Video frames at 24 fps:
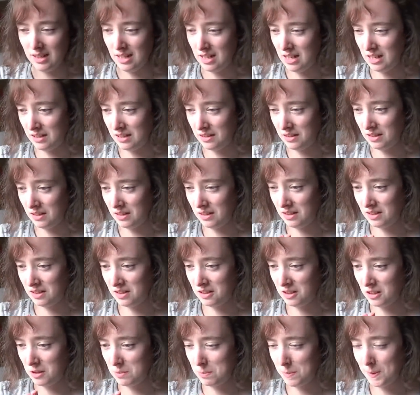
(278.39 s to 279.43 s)
at the
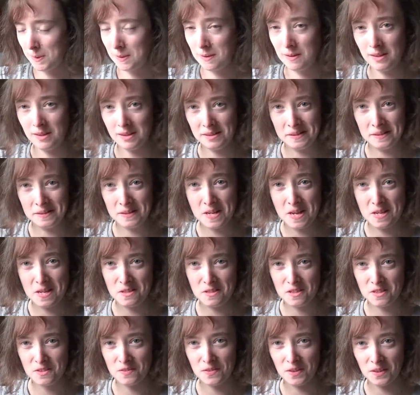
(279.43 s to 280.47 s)
cinema in
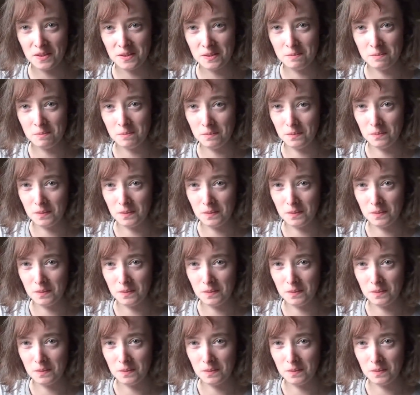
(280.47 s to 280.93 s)
this film.